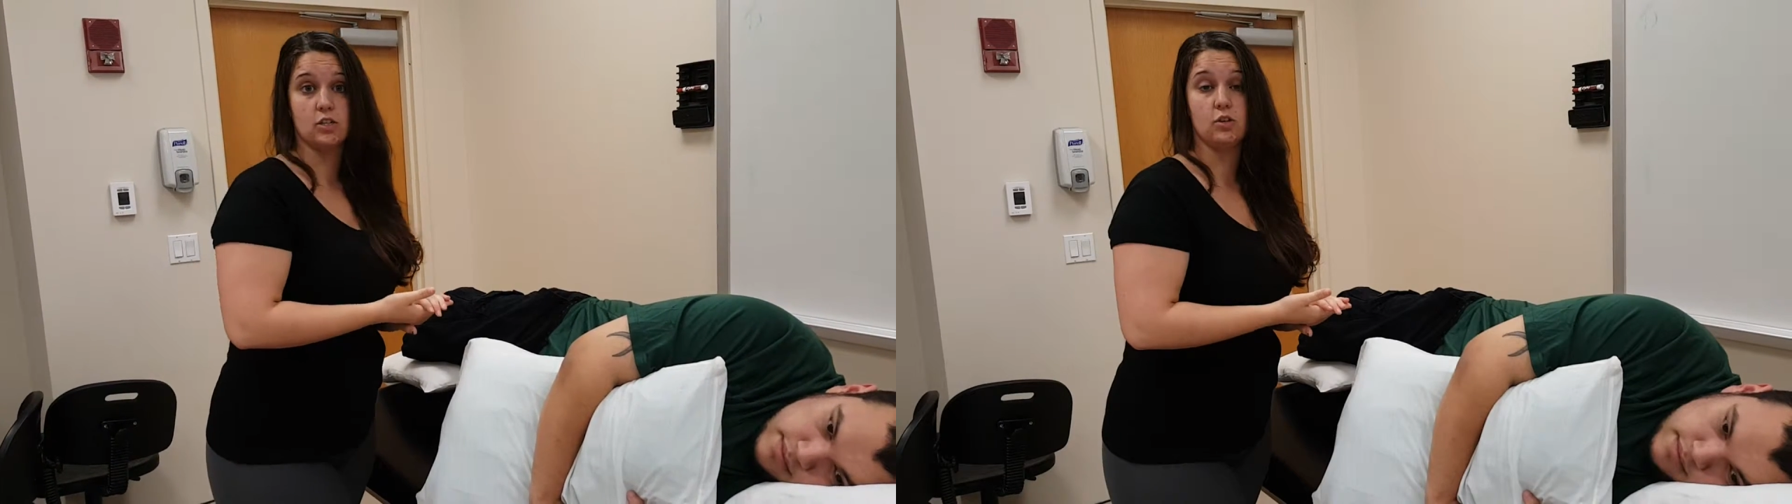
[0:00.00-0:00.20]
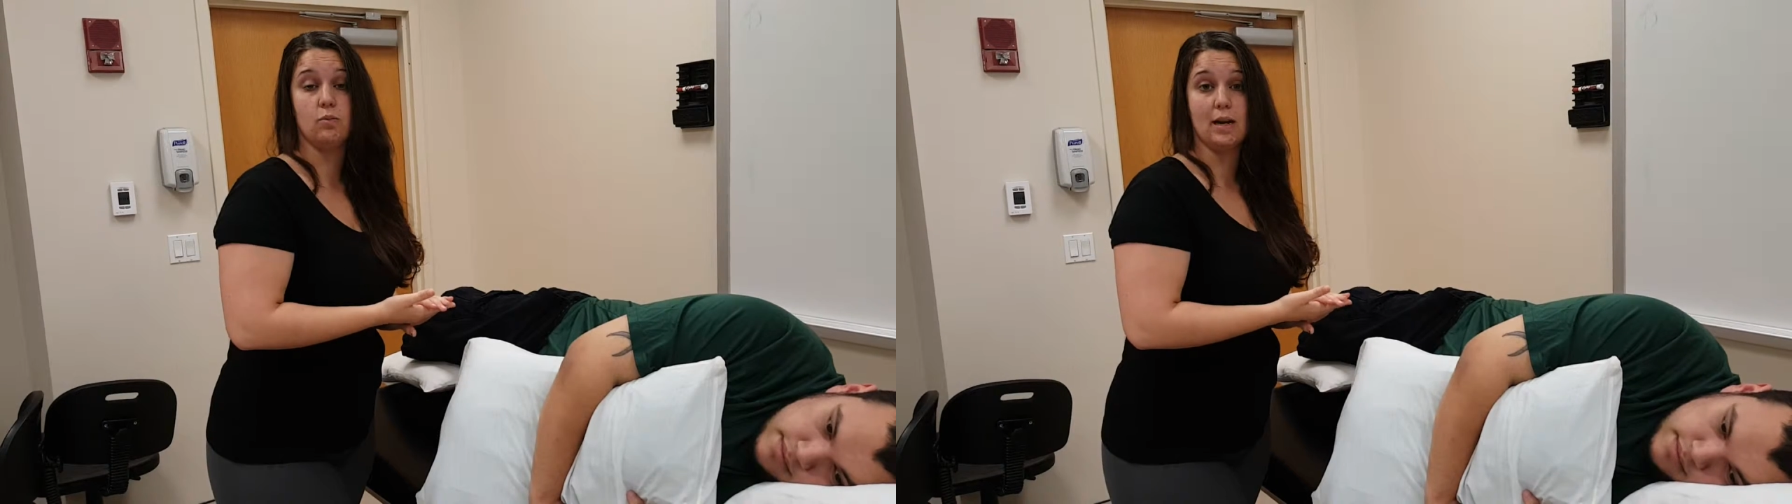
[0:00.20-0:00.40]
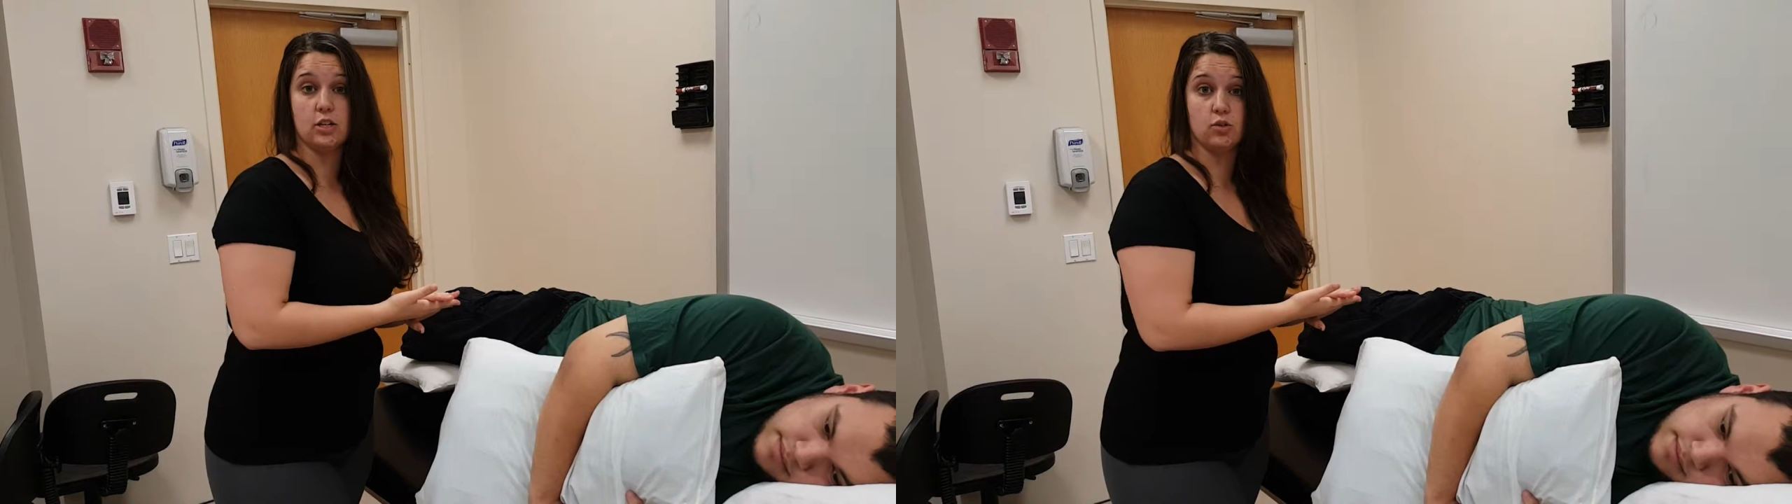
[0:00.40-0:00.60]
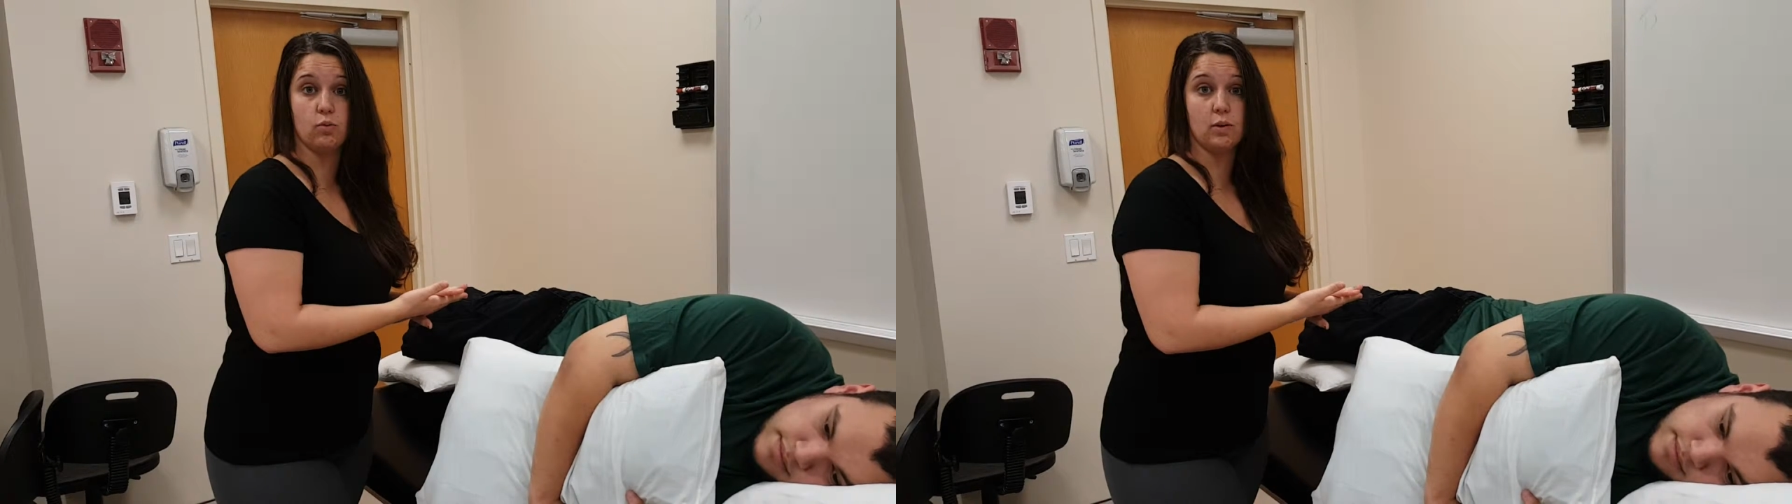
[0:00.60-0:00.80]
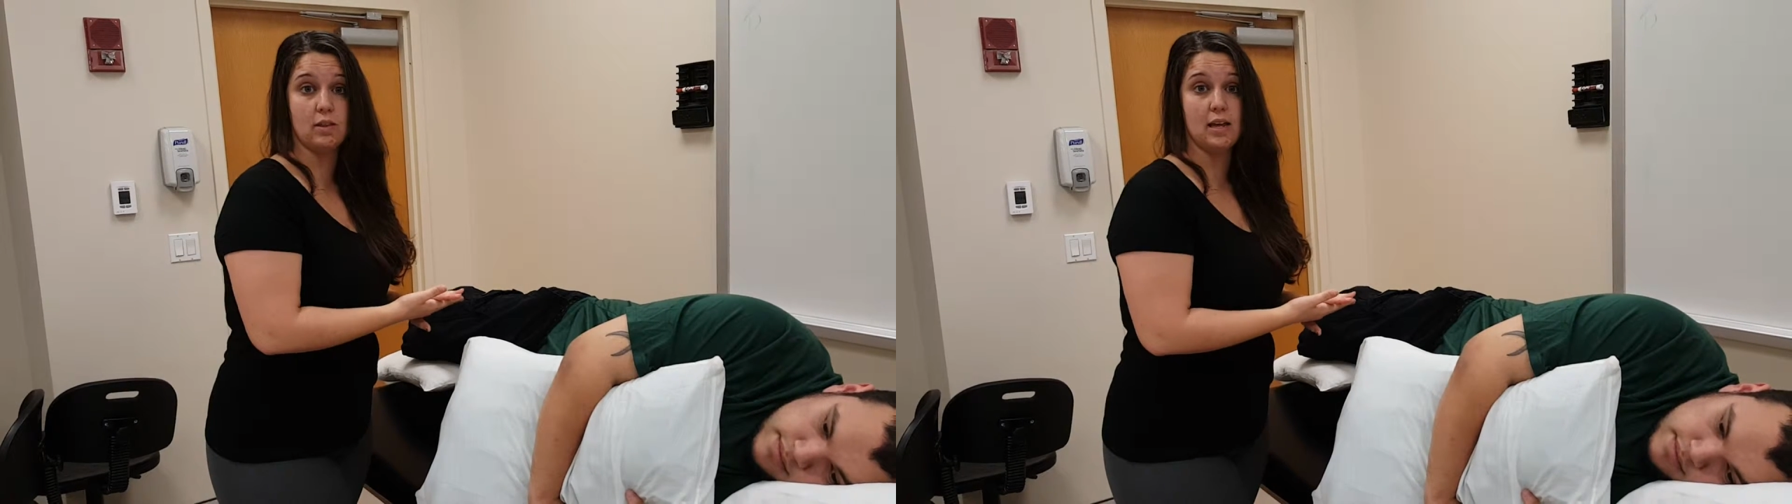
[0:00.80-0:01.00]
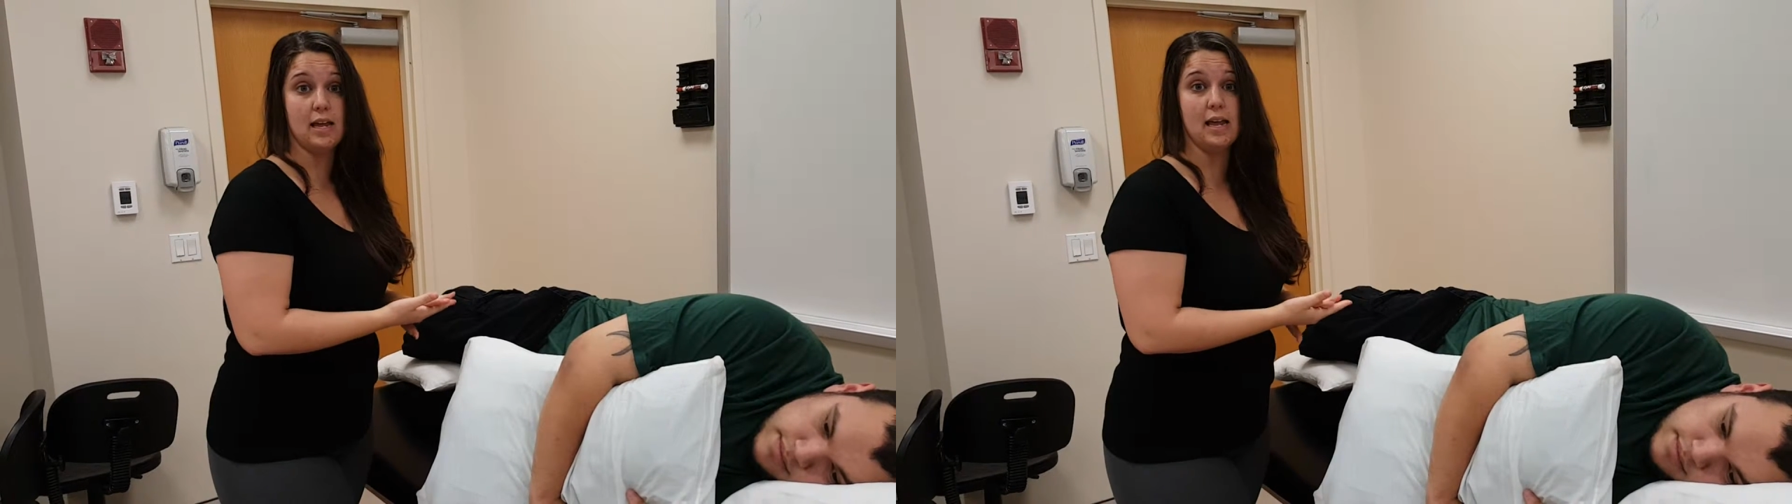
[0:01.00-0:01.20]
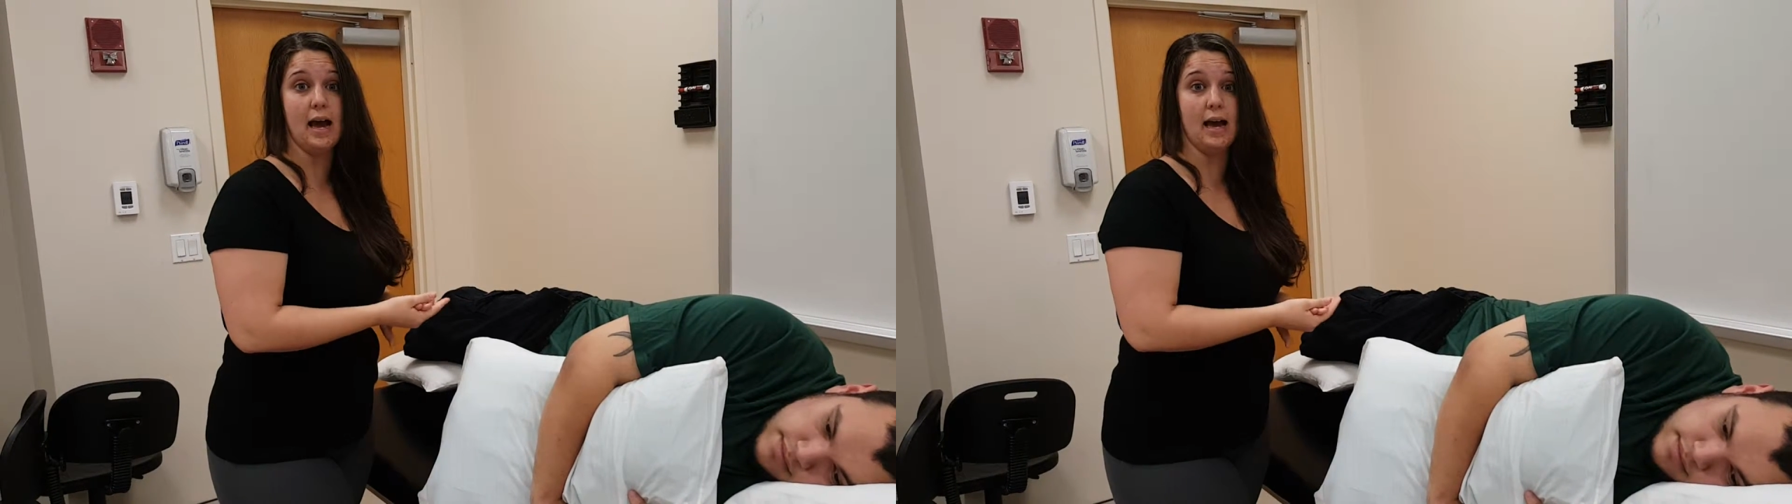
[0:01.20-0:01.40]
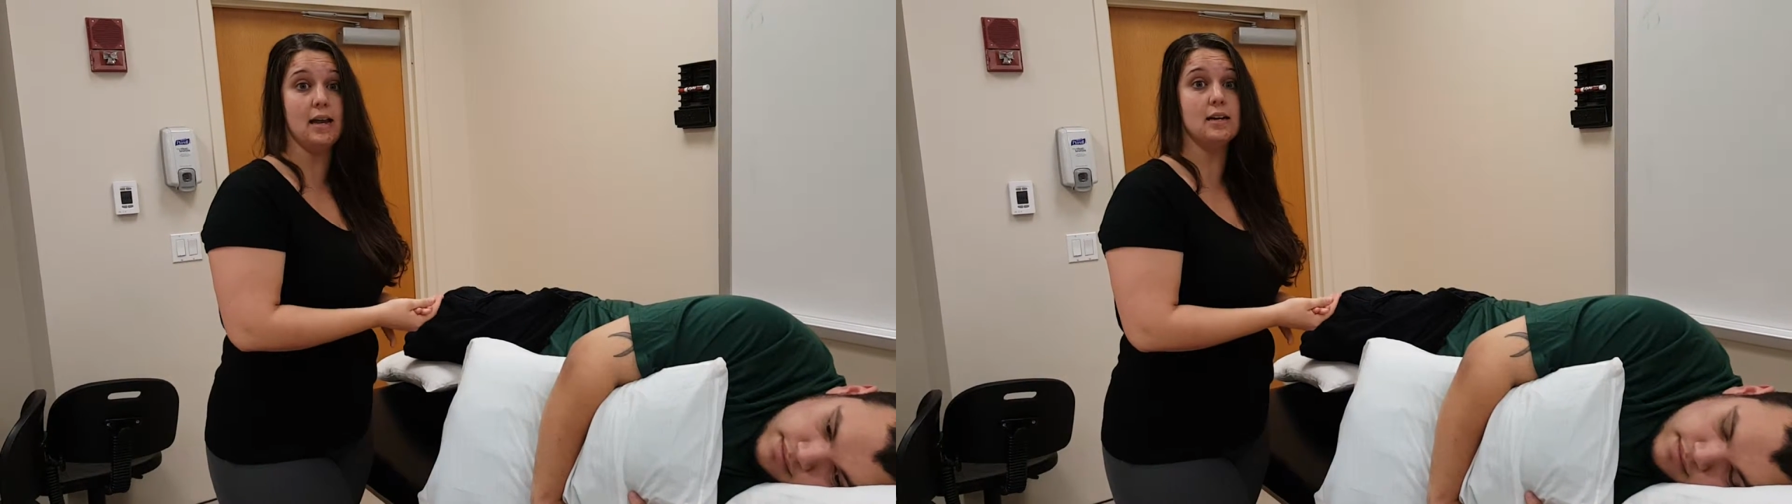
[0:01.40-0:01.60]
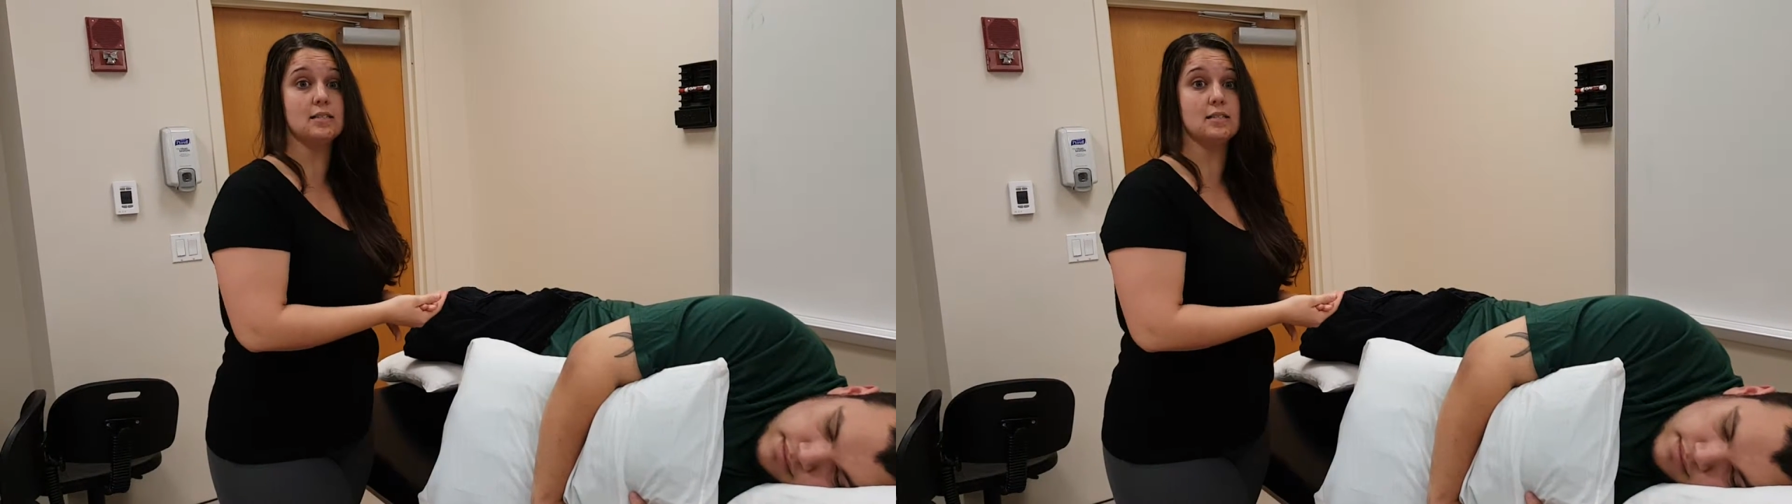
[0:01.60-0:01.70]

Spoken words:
to make sure that he had